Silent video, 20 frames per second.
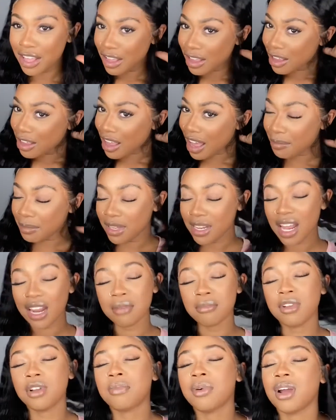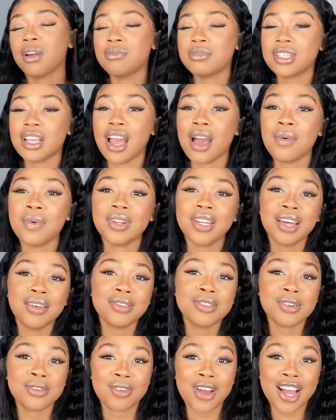I mean, not a middle part, I would love to
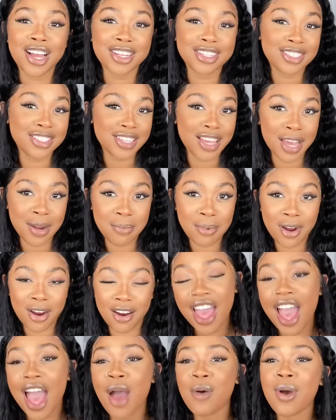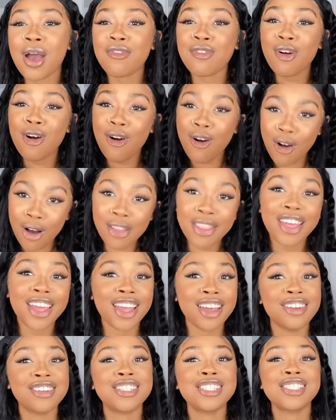rock a side part. I will have all the hair
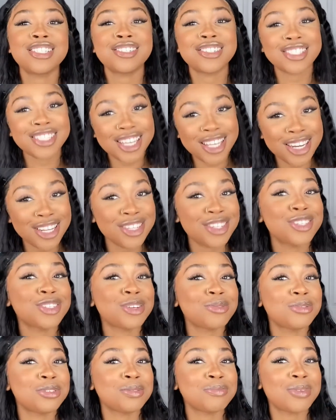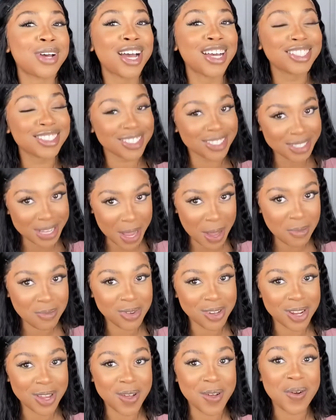details in the description box down
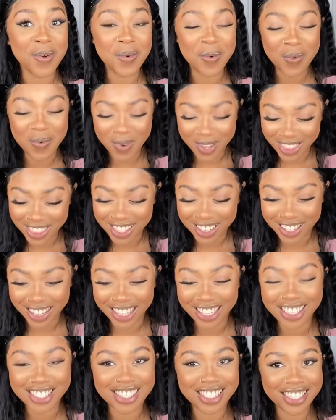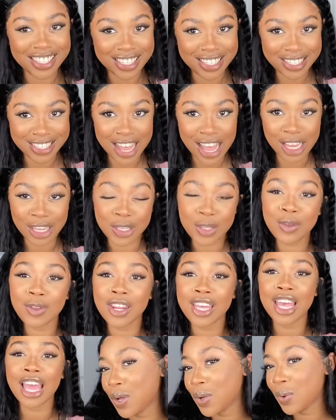below with the link to this exact
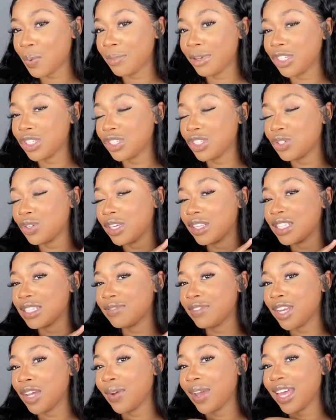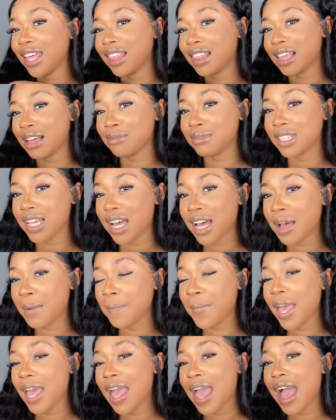unit. Make sure to give this video a thumbs up.
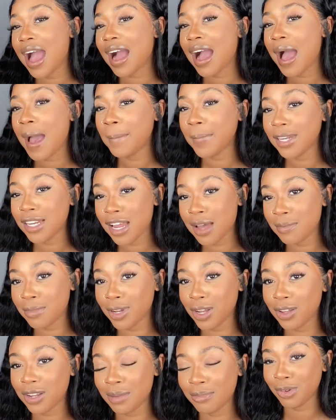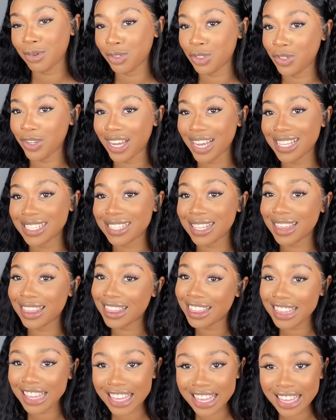Comment down below, let me you guys
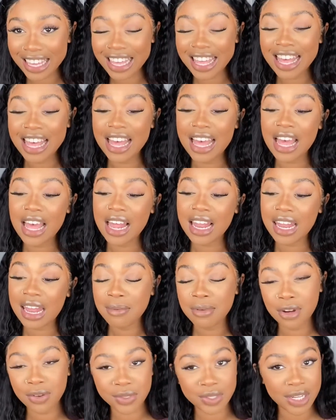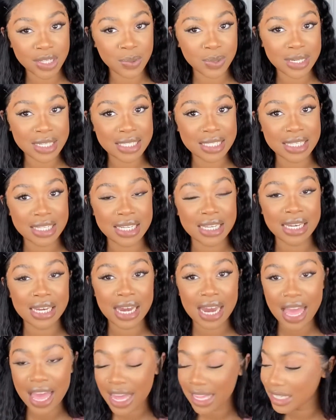think. Let me know what you guys want to see
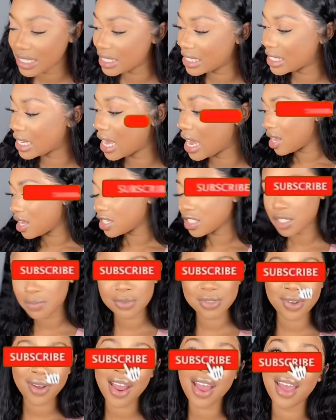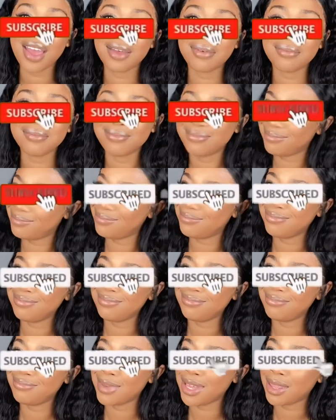next. Subscribe,
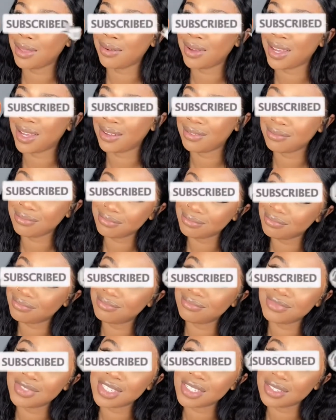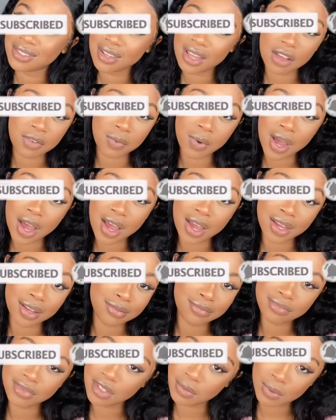by the way, just FYI,
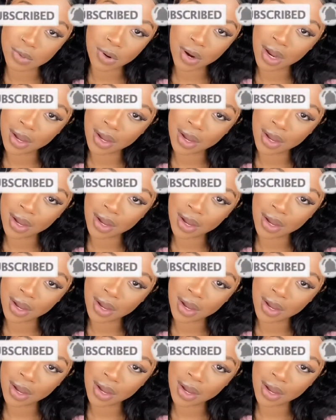subscribe.